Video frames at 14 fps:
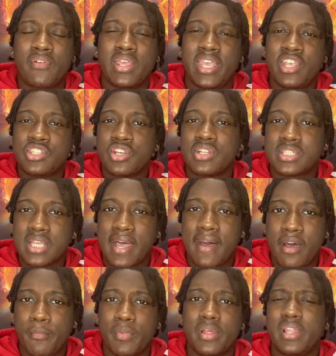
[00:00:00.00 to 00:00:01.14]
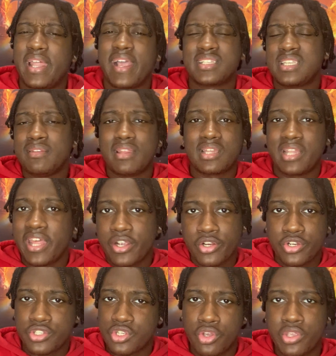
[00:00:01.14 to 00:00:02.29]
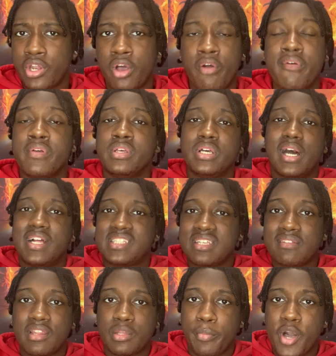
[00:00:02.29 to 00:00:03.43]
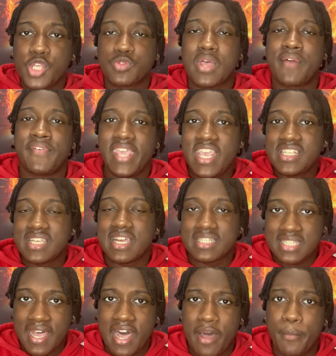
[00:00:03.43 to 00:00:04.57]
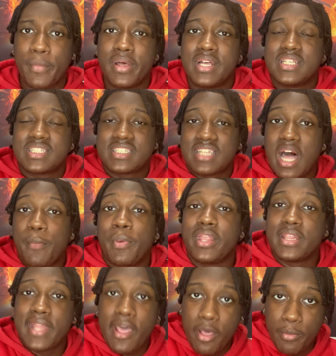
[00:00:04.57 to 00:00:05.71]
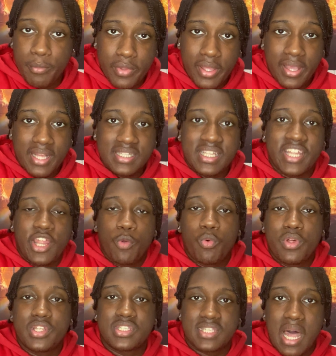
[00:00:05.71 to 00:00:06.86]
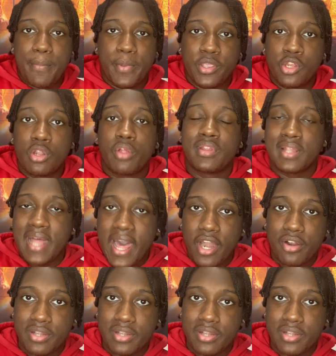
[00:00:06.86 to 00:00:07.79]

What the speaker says: an easier time, like a team like the Lakers or, you know, a team like the Bucks would have an easier time stopping them than they would stopping, you know, the latter.